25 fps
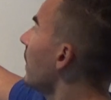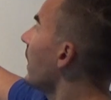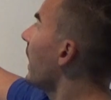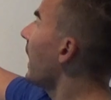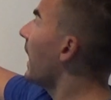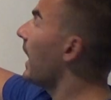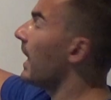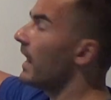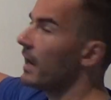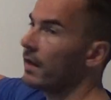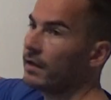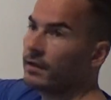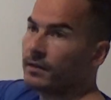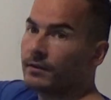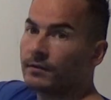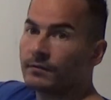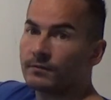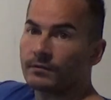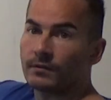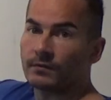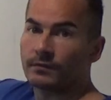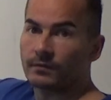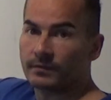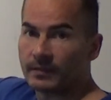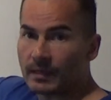L is
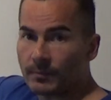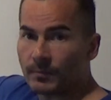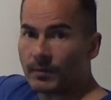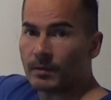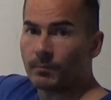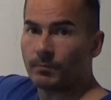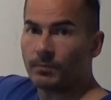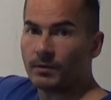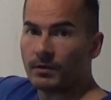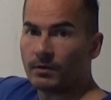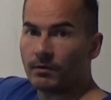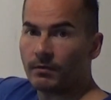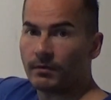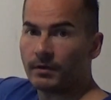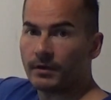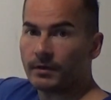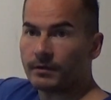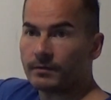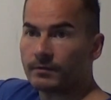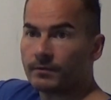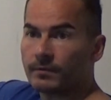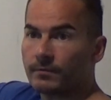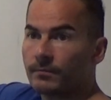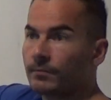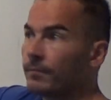the skipping
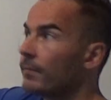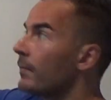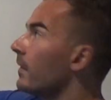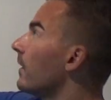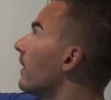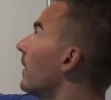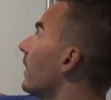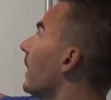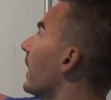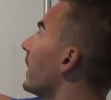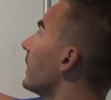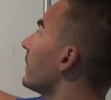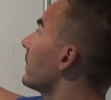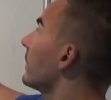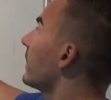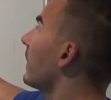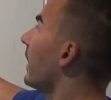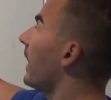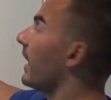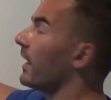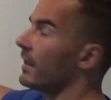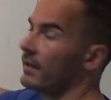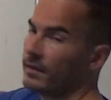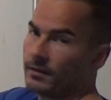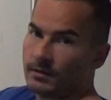period, and
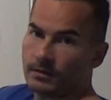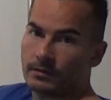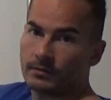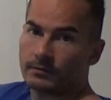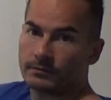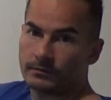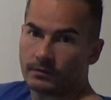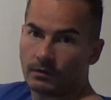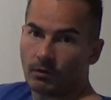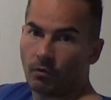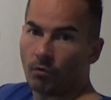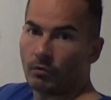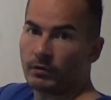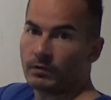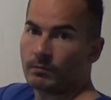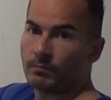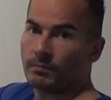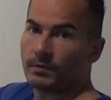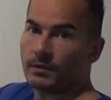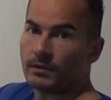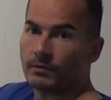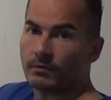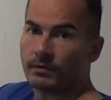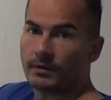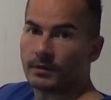K is the holding
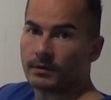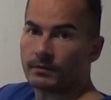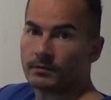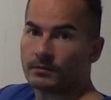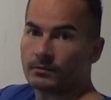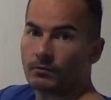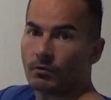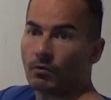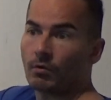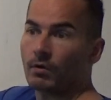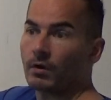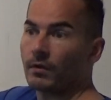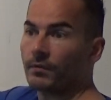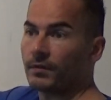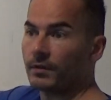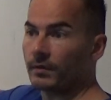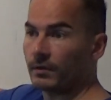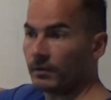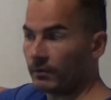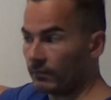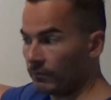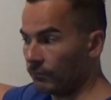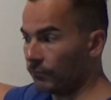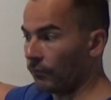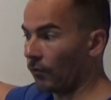period, or
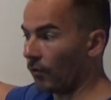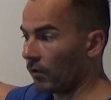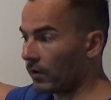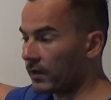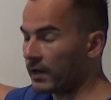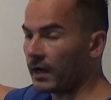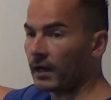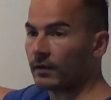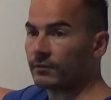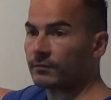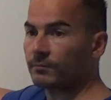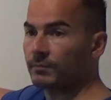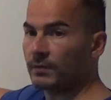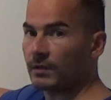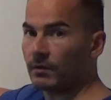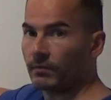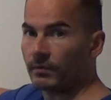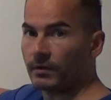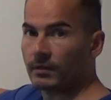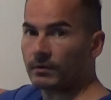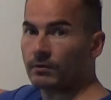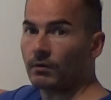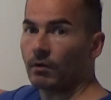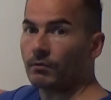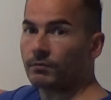the forecast
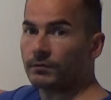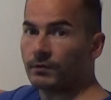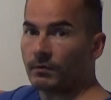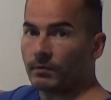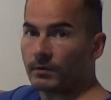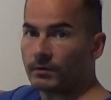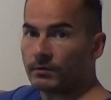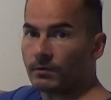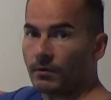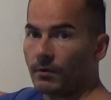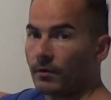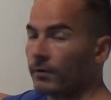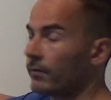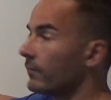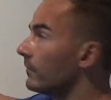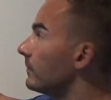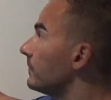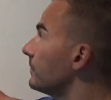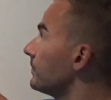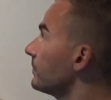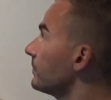period of the return.